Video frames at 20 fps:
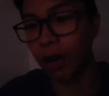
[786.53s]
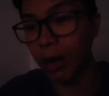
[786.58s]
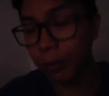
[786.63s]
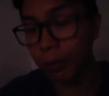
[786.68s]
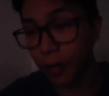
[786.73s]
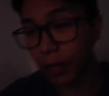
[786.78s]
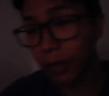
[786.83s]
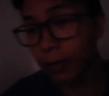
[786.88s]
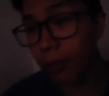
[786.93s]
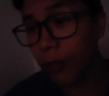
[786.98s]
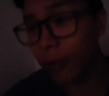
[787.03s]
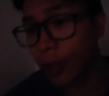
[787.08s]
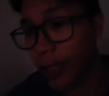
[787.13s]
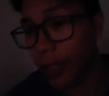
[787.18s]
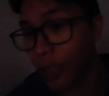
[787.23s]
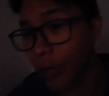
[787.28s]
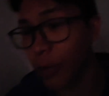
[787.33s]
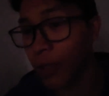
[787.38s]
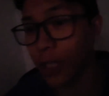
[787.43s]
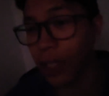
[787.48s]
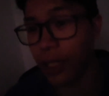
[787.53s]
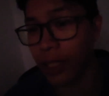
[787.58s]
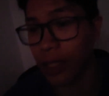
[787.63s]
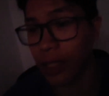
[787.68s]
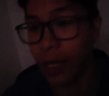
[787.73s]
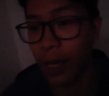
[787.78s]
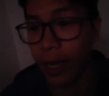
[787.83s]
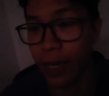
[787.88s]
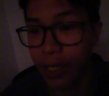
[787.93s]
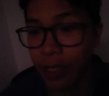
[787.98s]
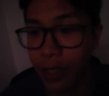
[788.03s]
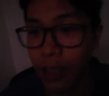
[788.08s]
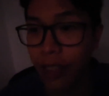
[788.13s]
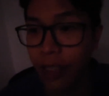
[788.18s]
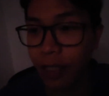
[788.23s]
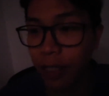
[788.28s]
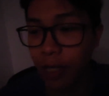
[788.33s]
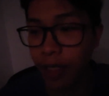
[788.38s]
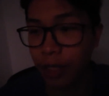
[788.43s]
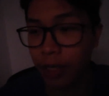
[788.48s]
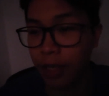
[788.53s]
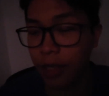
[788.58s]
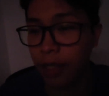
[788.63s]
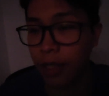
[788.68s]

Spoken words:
what I'm grateful for this week is actually